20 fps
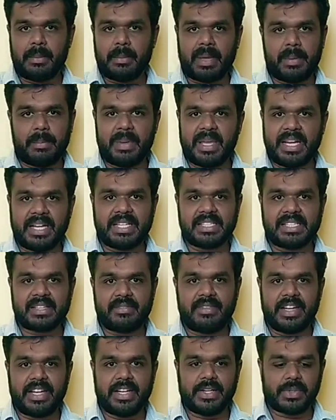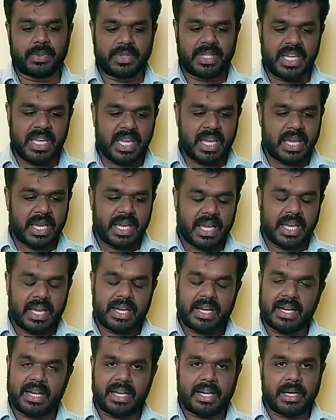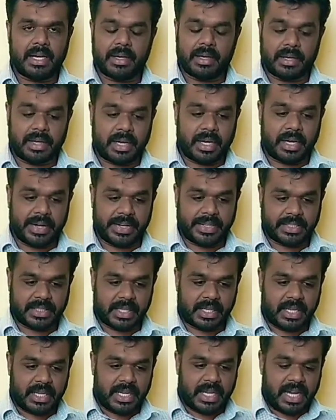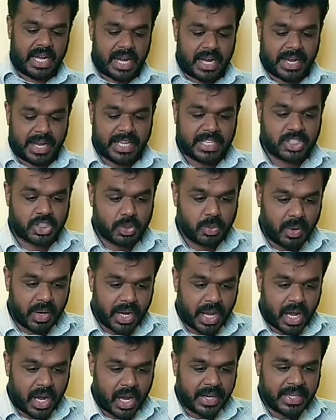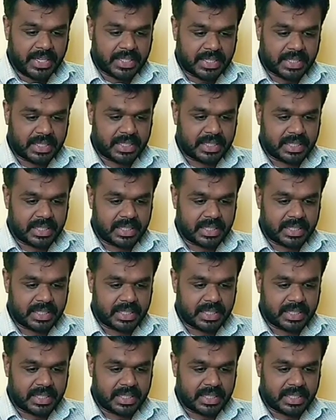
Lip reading: Maybe it is a willing to the auditor. And next one, audit